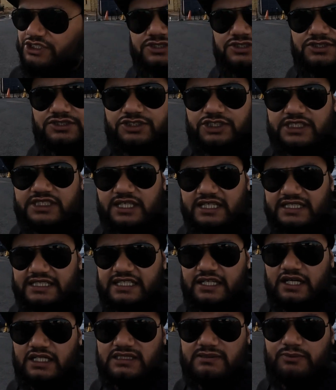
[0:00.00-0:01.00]
Just like the R
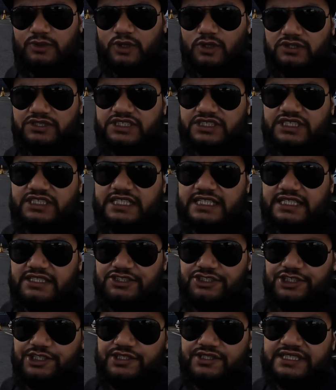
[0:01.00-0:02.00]
Sport, you can
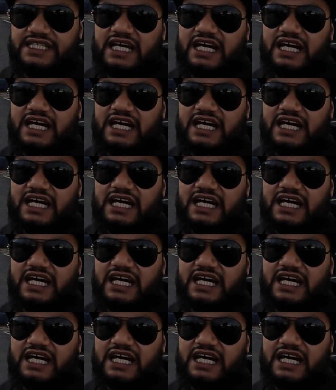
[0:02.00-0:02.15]
choose to have a